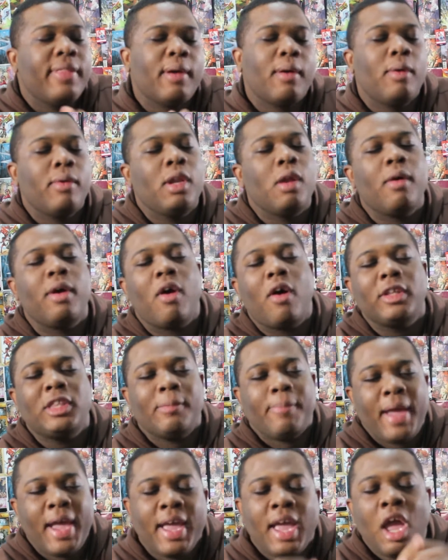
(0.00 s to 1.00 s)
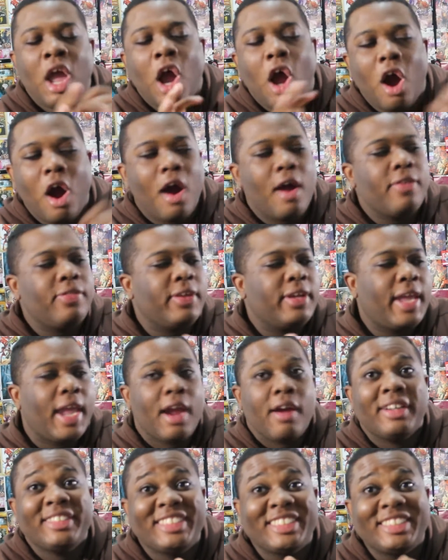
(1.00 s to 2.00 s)
the you know off the bat are the
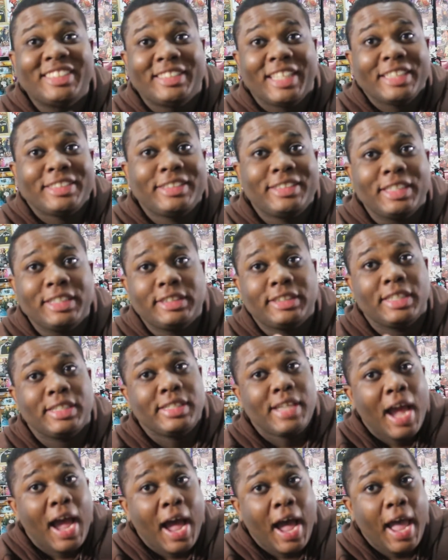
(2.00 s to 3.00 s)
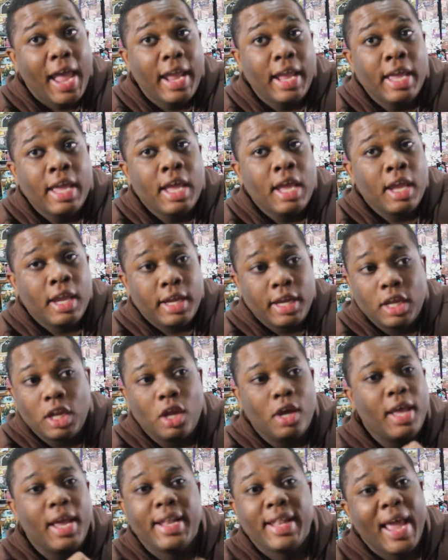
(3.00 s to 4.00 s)
characters destined to die? You
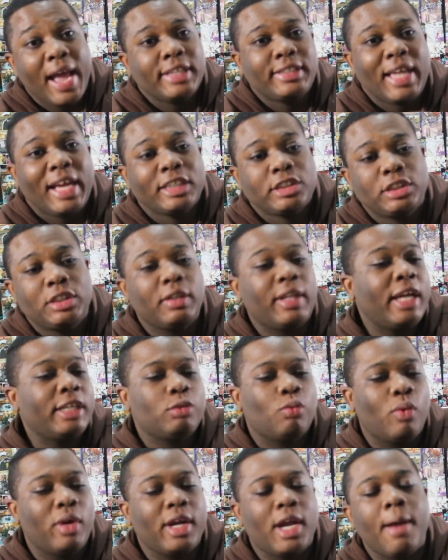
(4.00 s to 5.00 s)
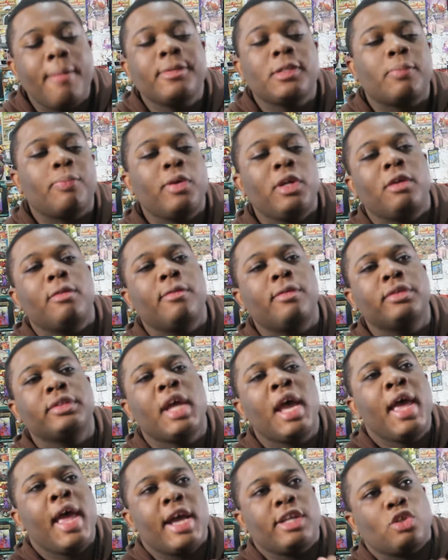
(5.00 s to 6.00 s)
know, and that's that's the that's when it comes to
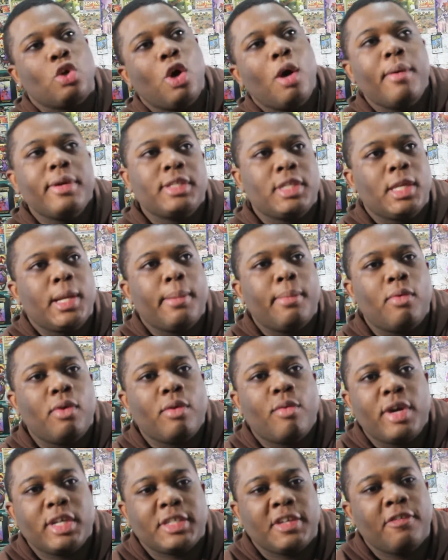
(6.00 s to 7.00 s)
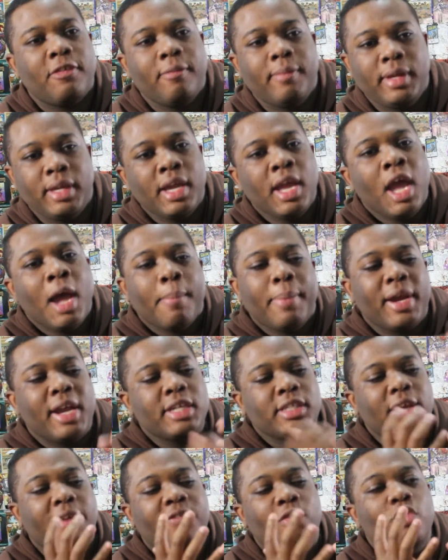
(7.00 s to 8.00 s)
prequels, that's always the number one question for me.
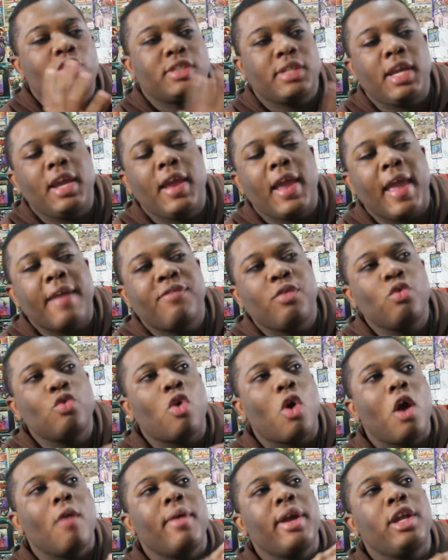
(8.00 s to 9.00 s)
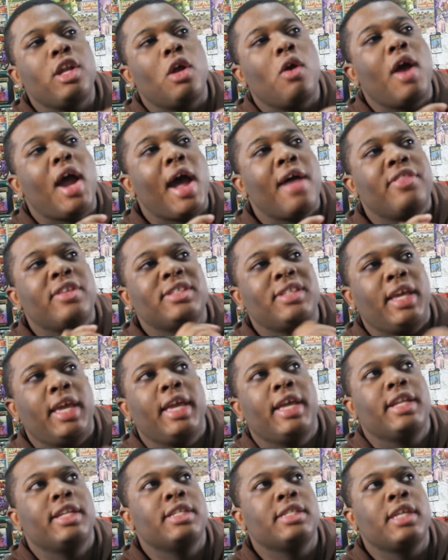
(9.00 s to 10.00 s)
Because if you see if you already know how this
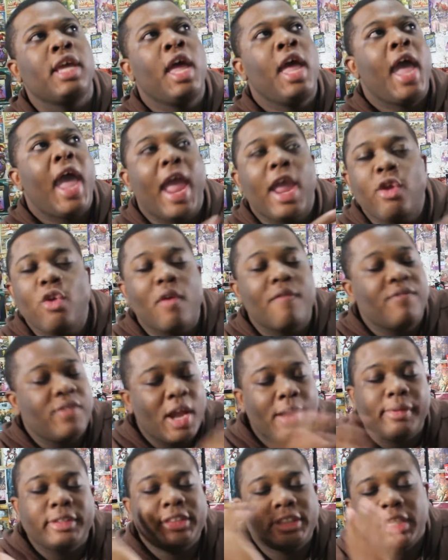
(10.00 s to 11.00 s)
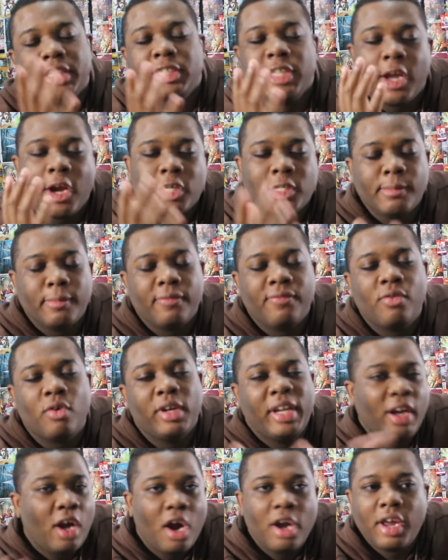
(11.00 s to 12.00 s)
ends and you have never seen this character before,
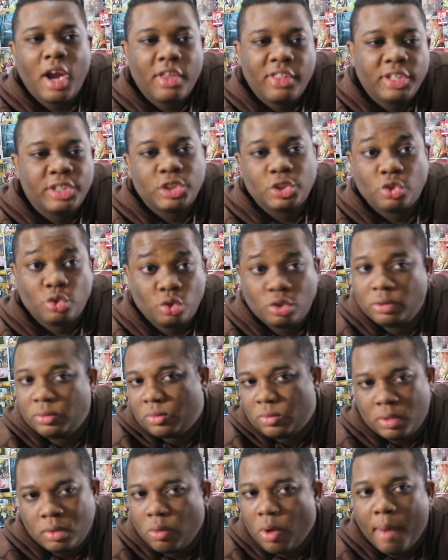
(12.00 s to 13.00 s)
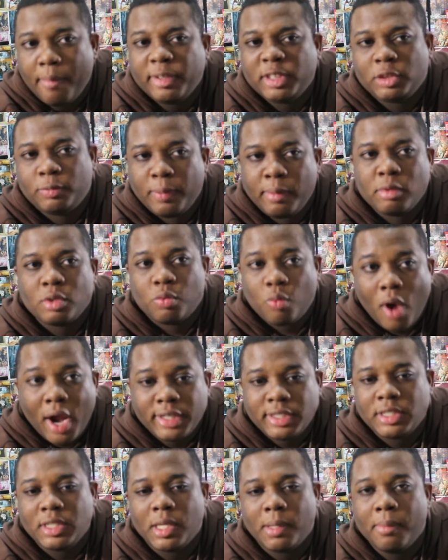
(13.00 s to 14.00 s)
like are, are they just you know, are we just pretty much
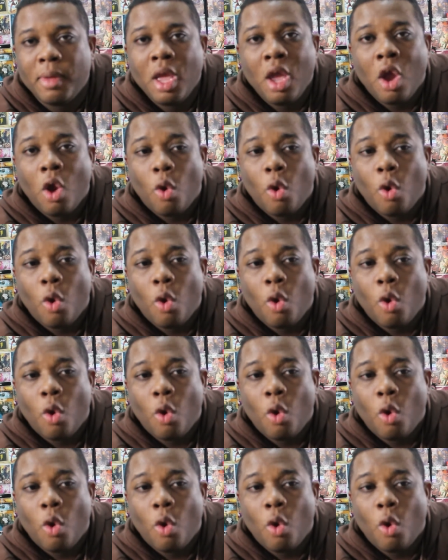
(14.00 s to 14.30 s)
watching them